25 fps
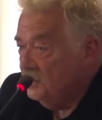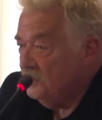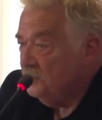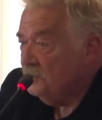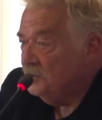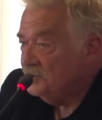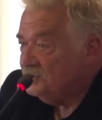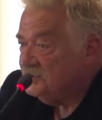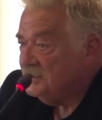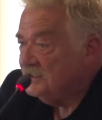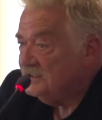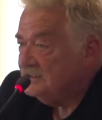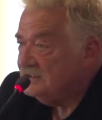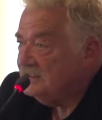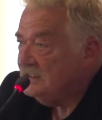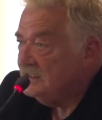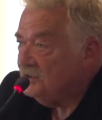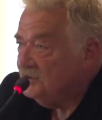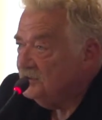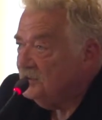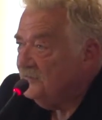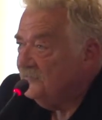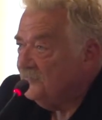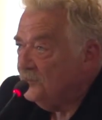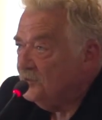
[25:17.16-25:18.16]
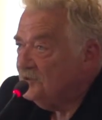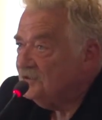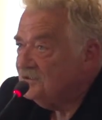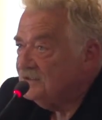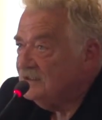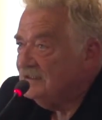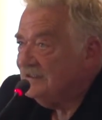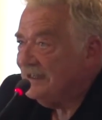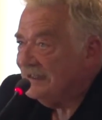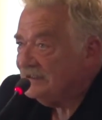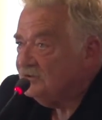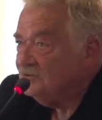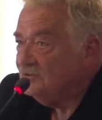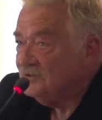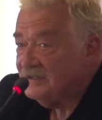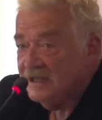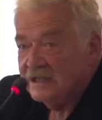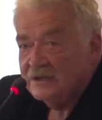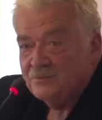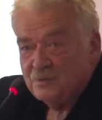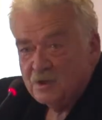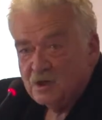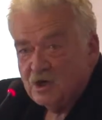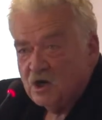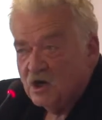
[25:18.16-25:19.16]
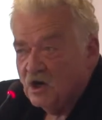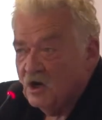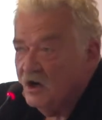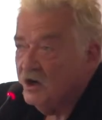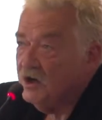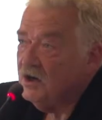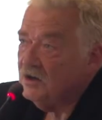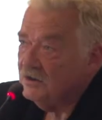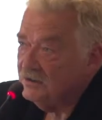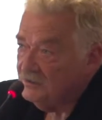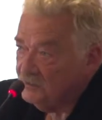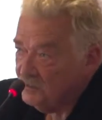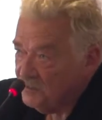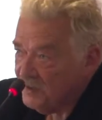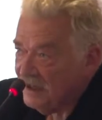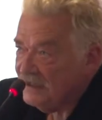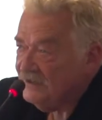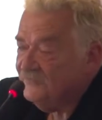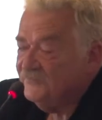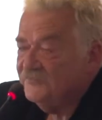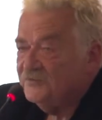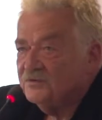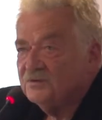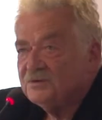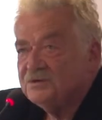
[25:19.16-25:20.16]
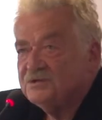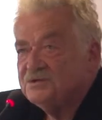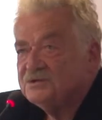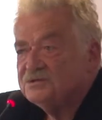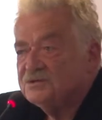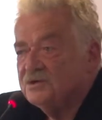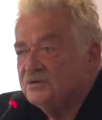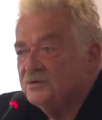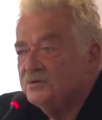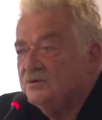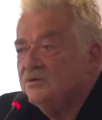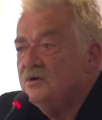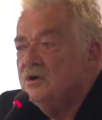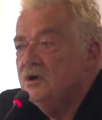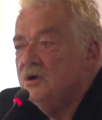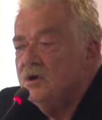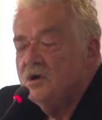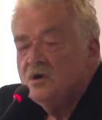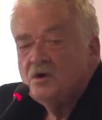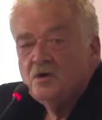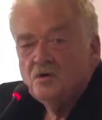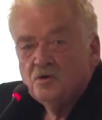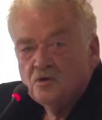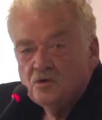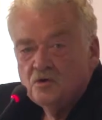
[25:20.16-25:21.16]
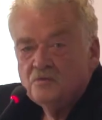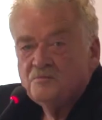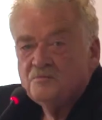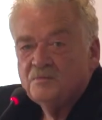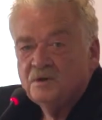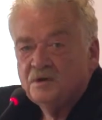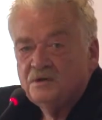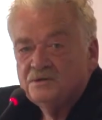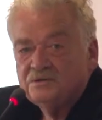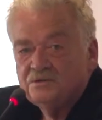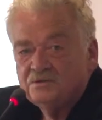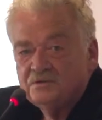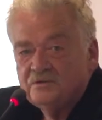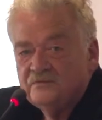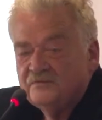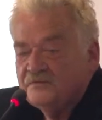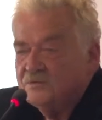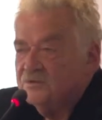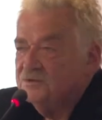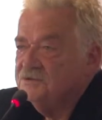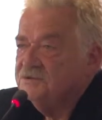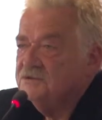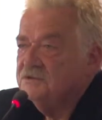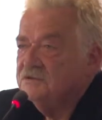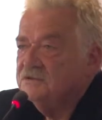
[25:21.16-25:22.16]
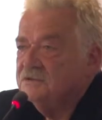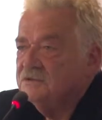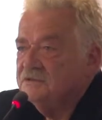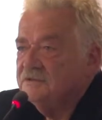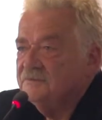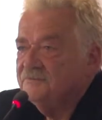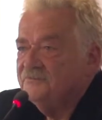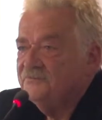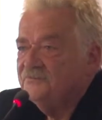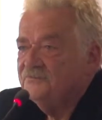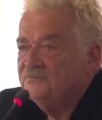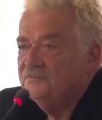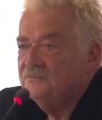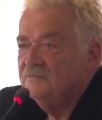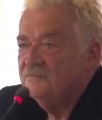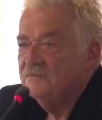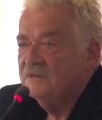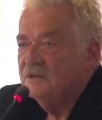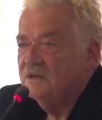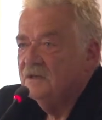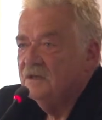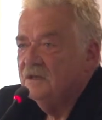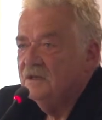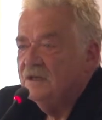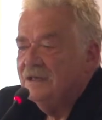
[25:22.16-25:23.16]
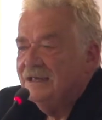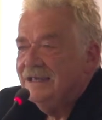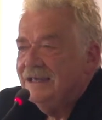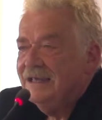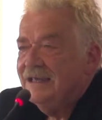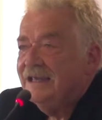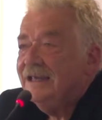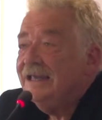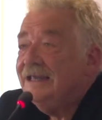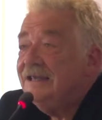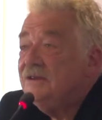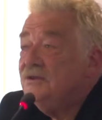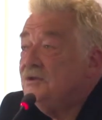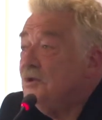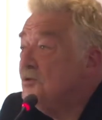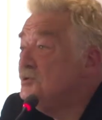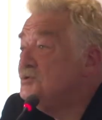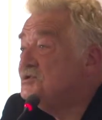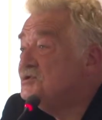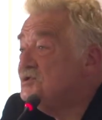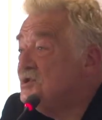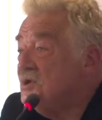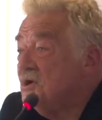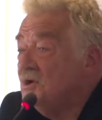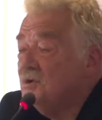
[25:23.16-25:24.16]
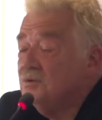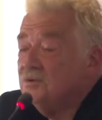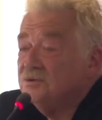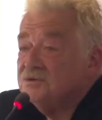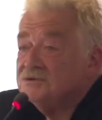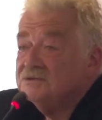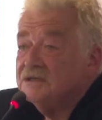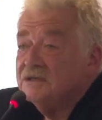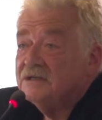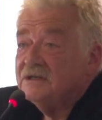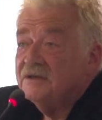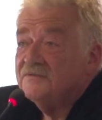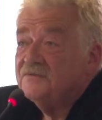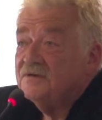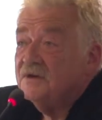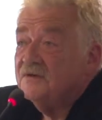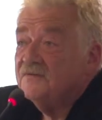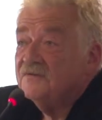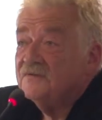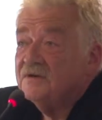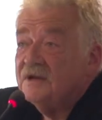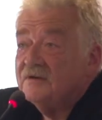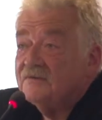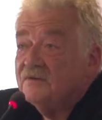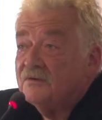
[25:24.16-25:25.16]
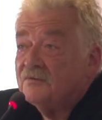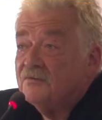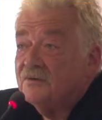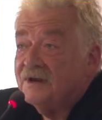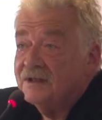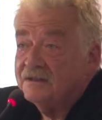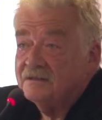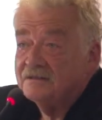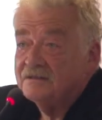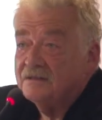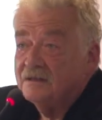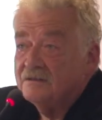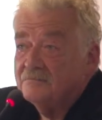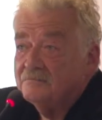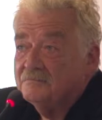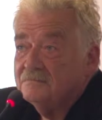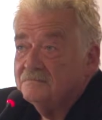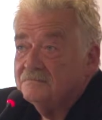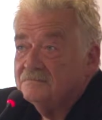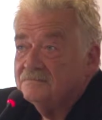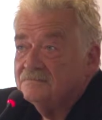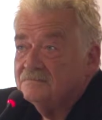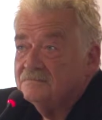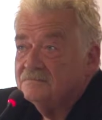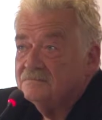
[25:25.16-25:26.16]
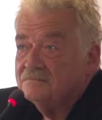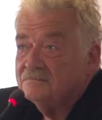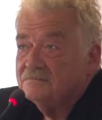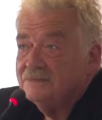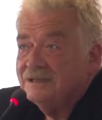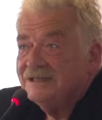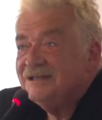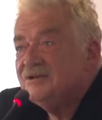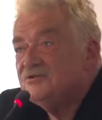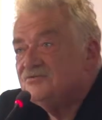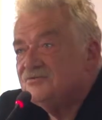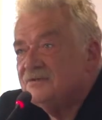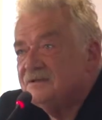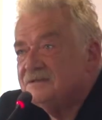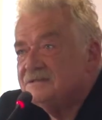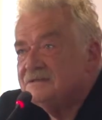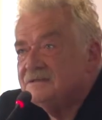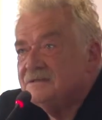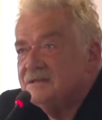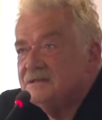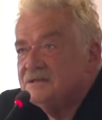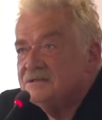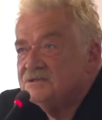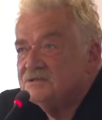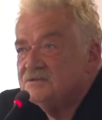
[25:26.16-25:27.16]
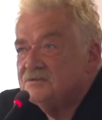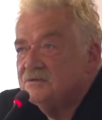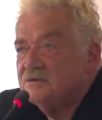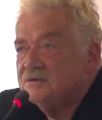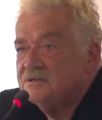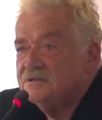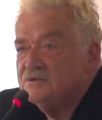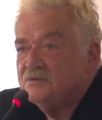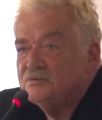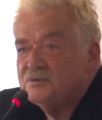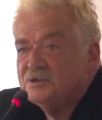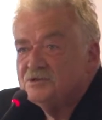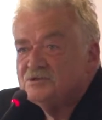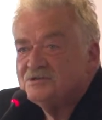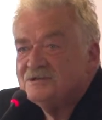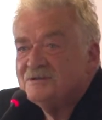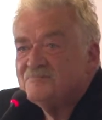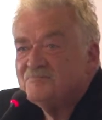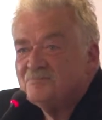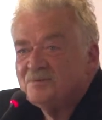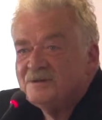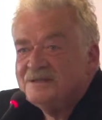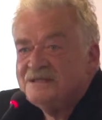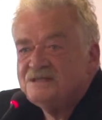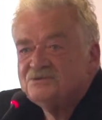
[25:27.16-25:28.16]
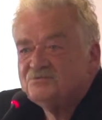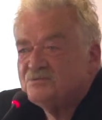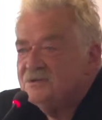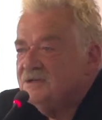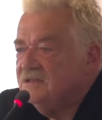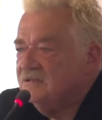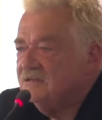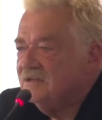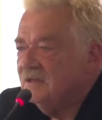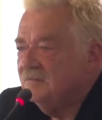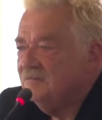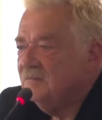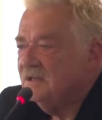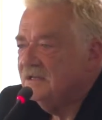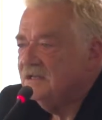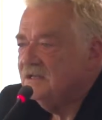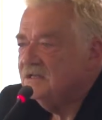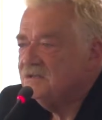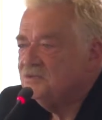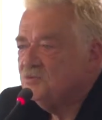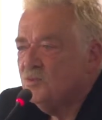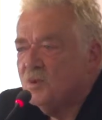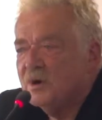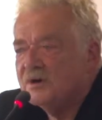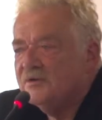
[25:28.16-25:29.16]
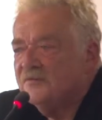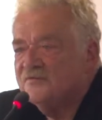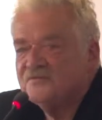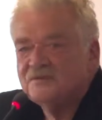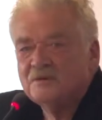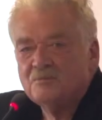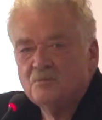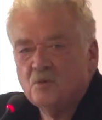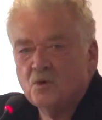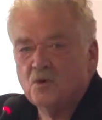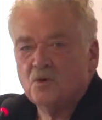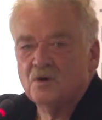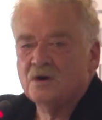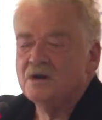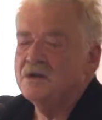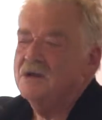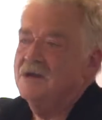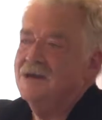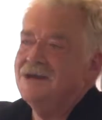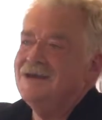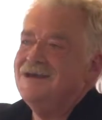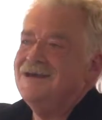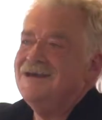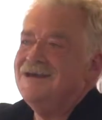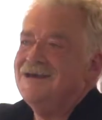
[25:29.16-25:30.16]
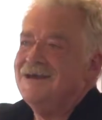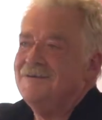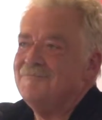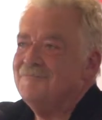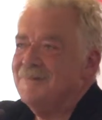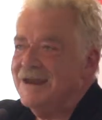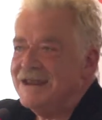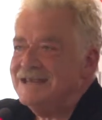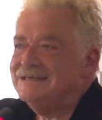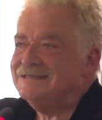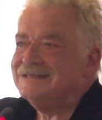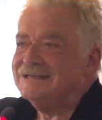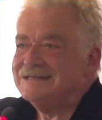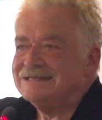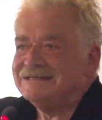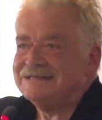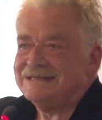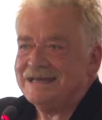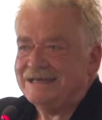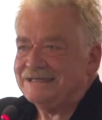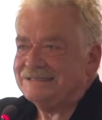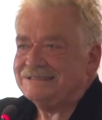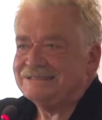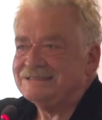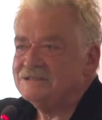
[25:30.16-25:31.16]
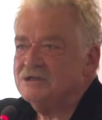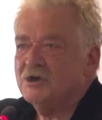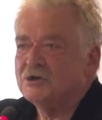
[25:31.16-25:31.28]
which is the university that today we call, rightfully so, Humboldt University. In those notes, and if you have never read them in translation or the original, please read them. It is one of the more amazing texts,